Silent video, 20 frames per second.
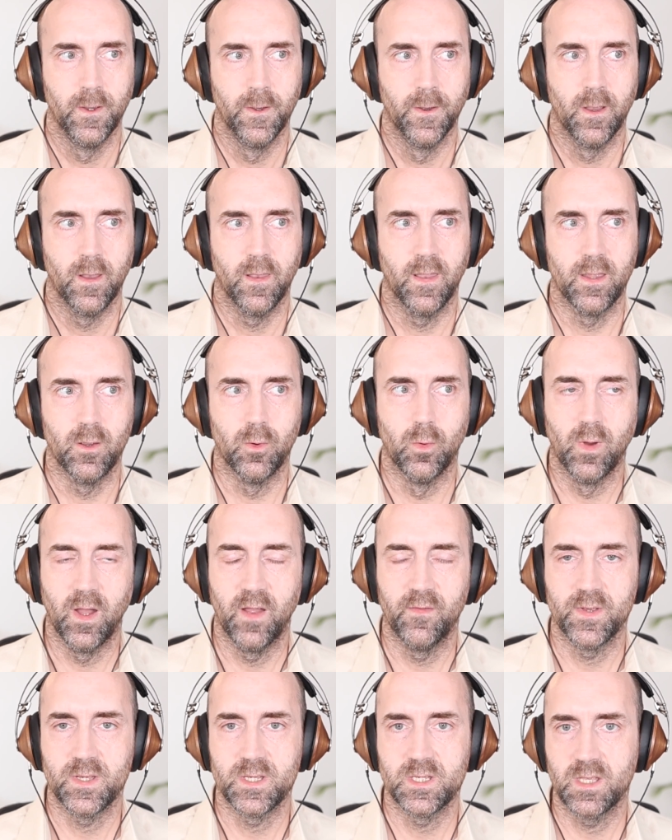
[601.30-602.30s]
They all
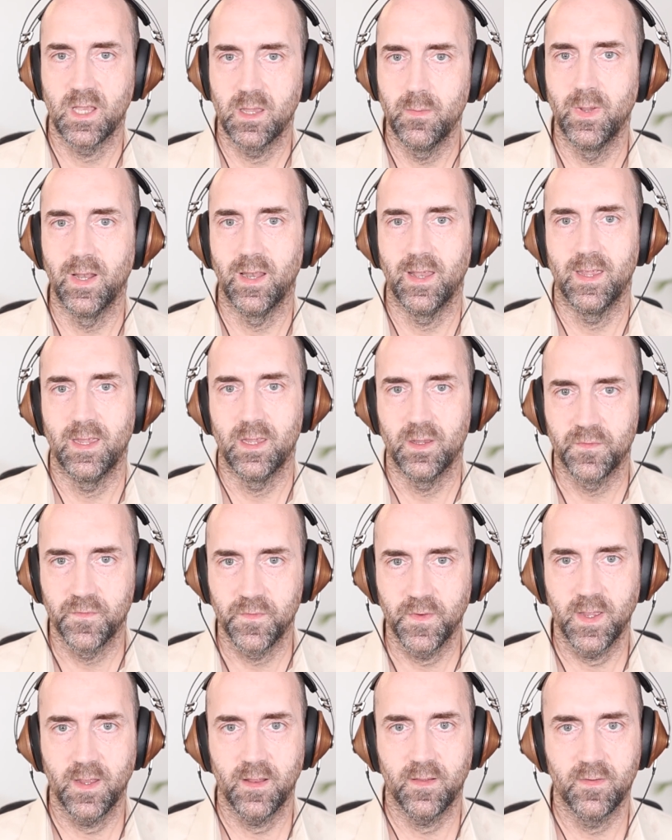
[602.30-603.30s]
have a stimulating
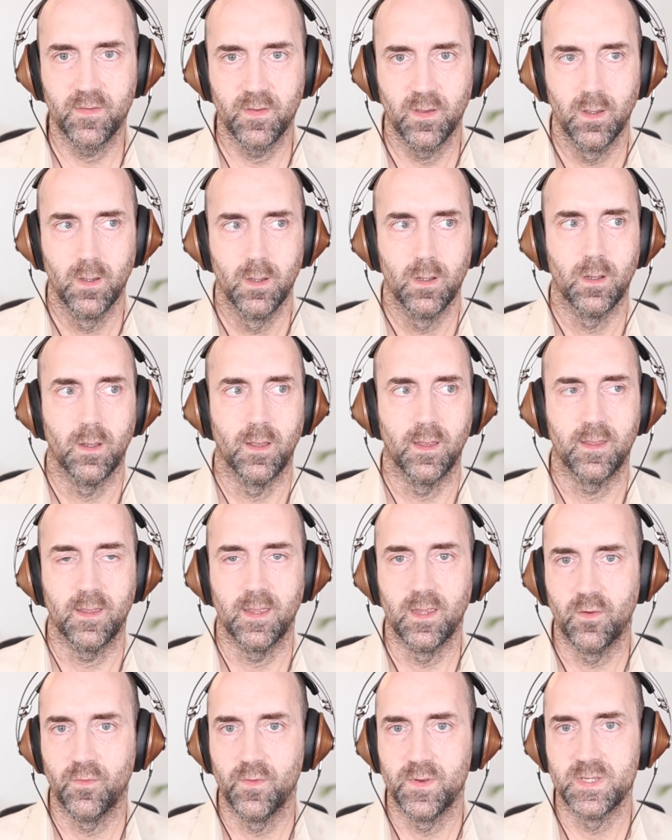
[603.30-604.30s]
effect, like
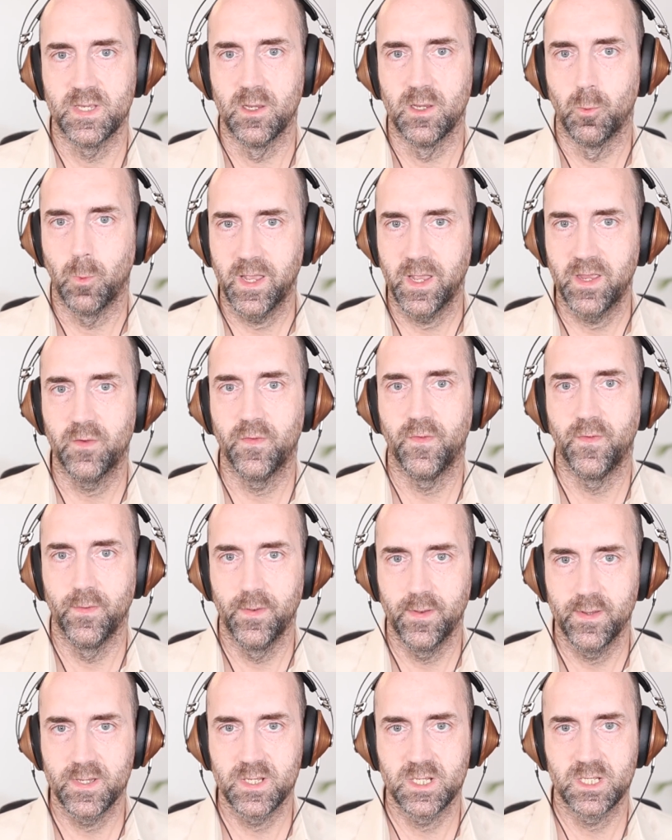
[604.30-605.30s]
increasing
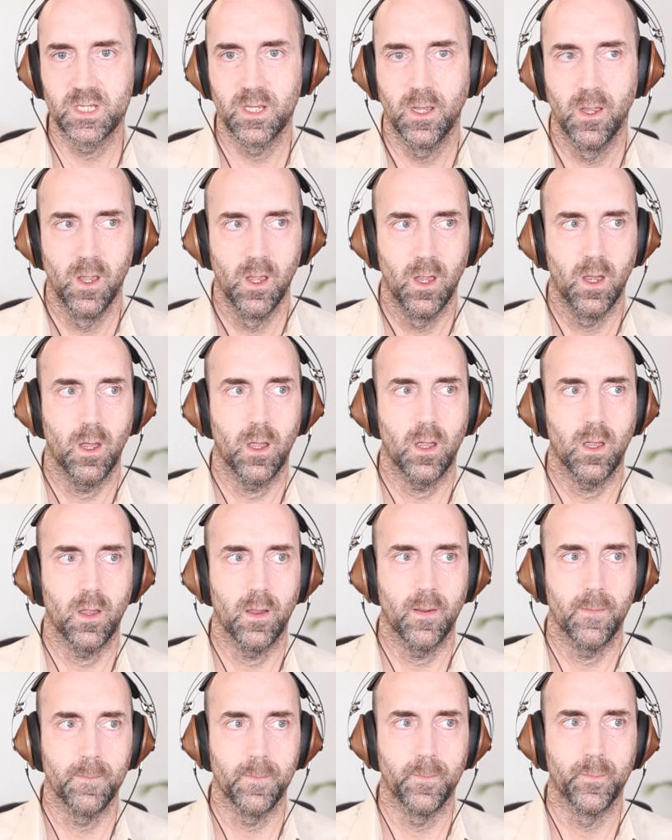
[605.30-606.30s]
wakefulness,
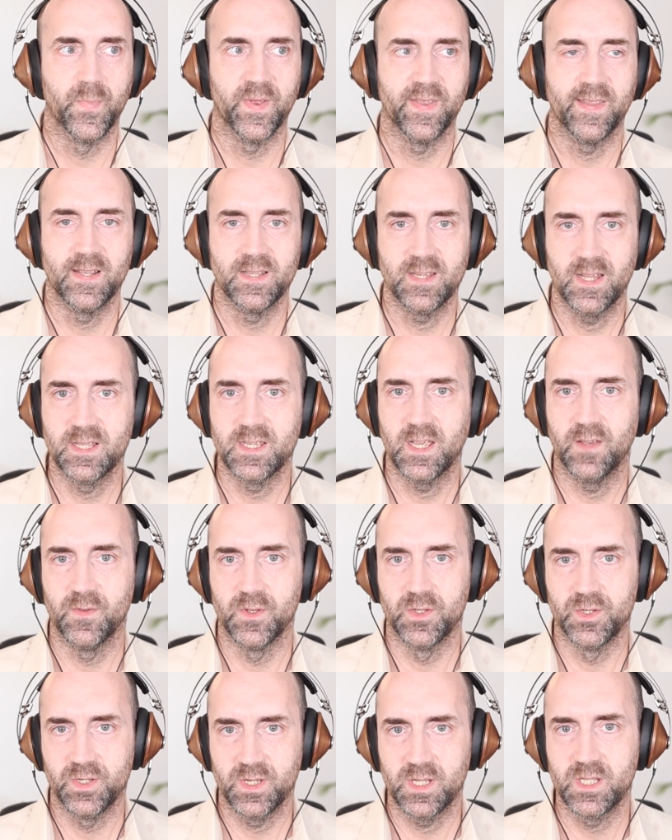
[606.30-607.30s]
but they tend to have a
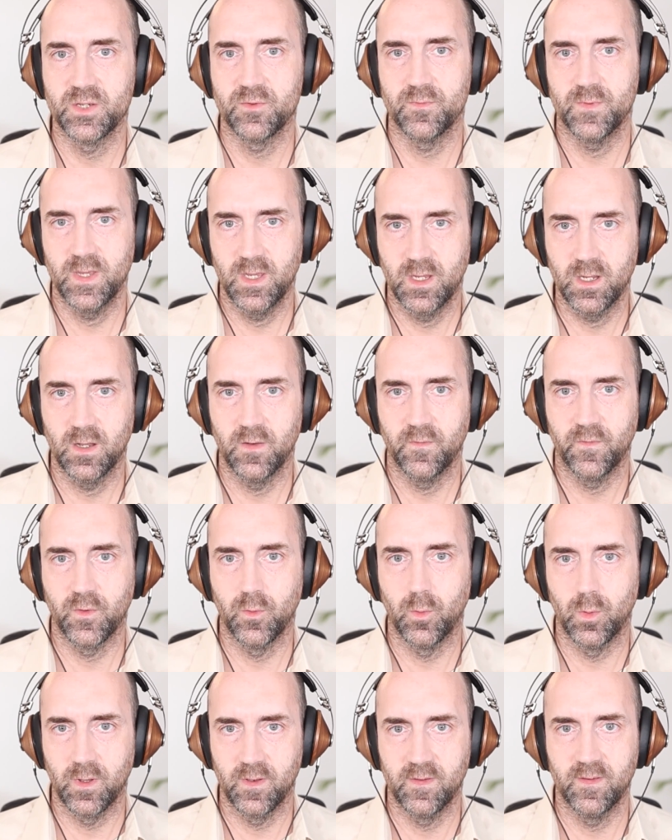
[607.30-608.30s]
jittery kind of
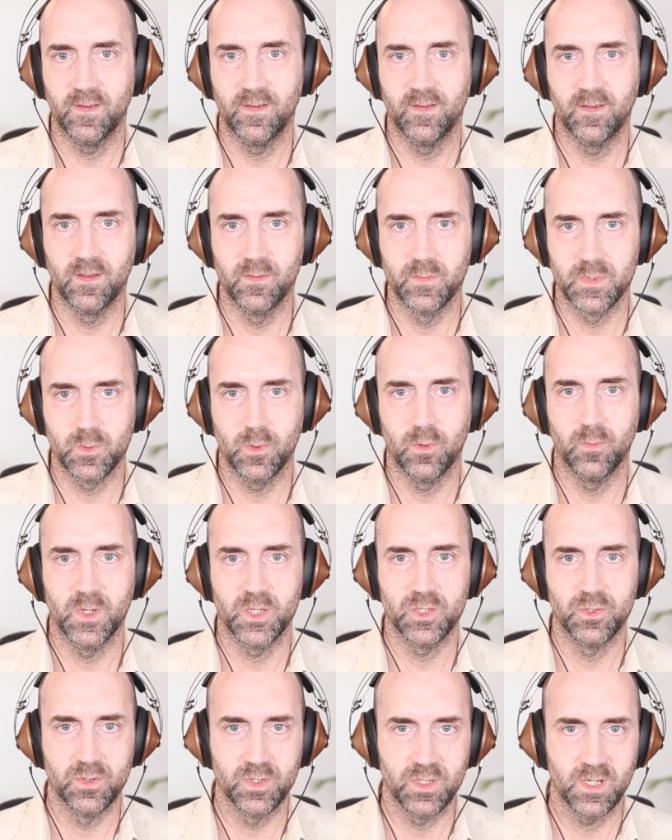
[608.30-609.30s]
quality to them as well.
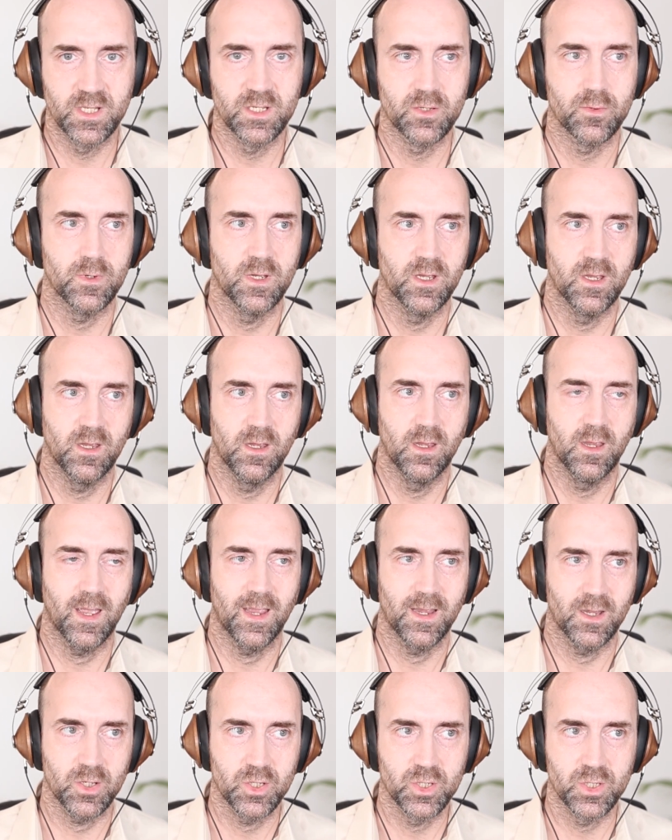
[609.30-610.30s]
Makes you jittery,
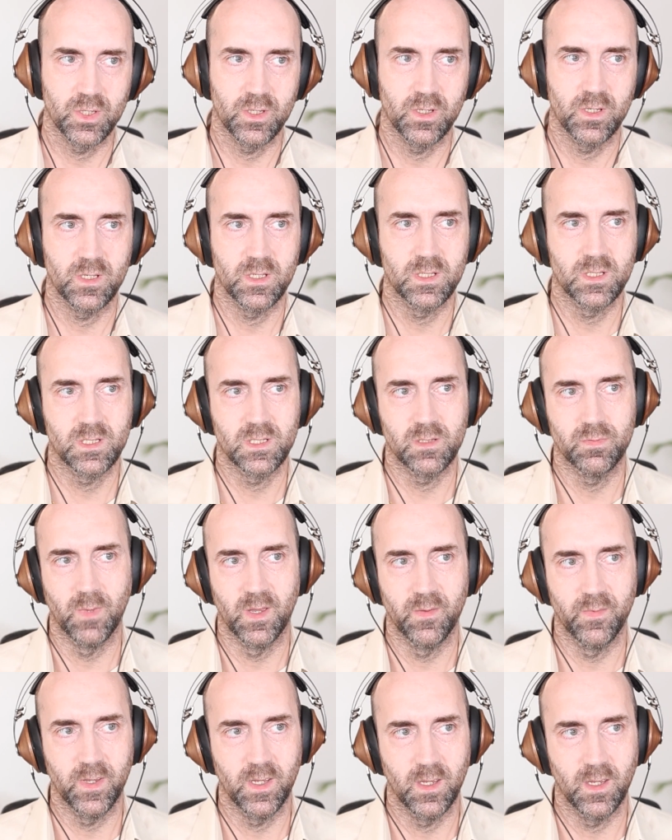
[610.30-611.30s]
anxious,
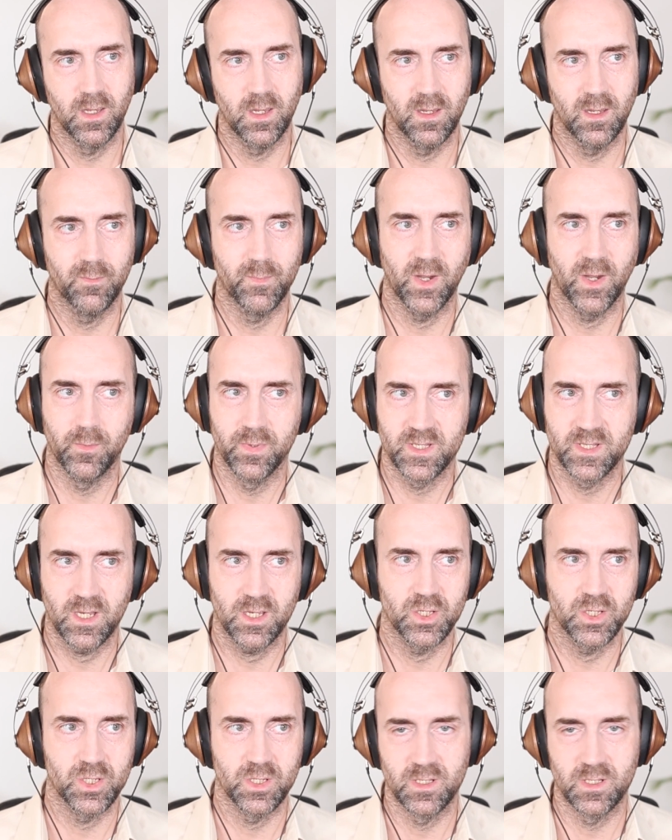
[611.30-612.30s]
maybe
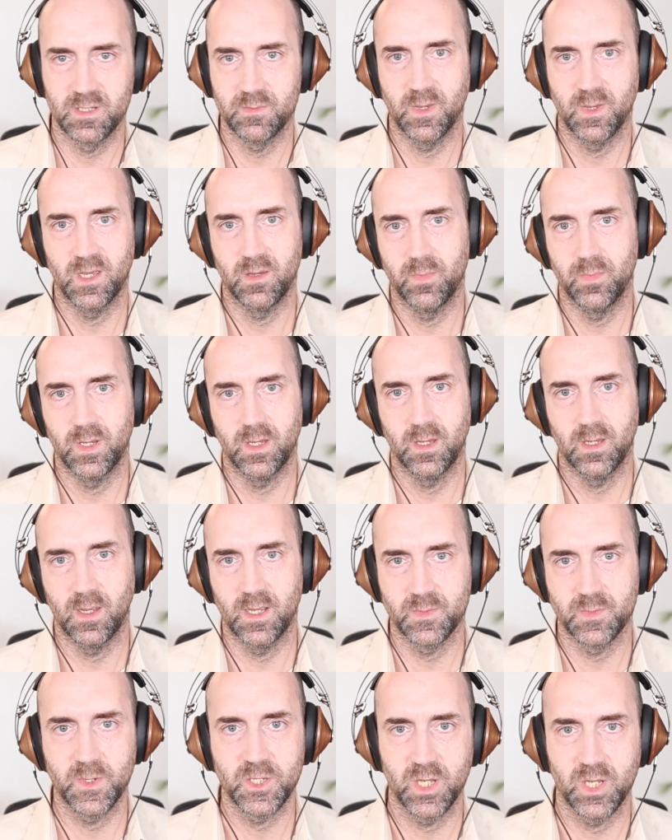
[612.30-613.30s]
palpitations, maybe,
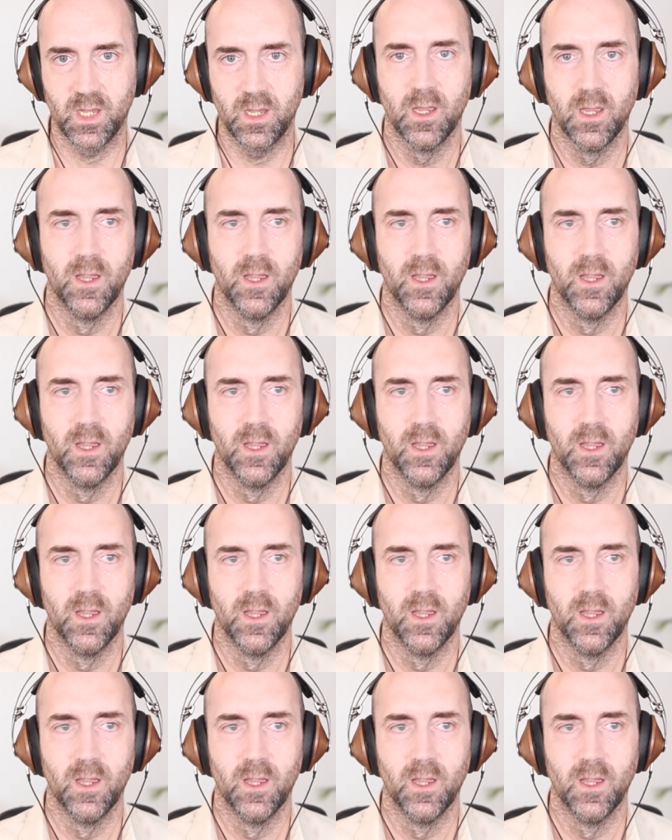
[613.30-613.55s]
especially,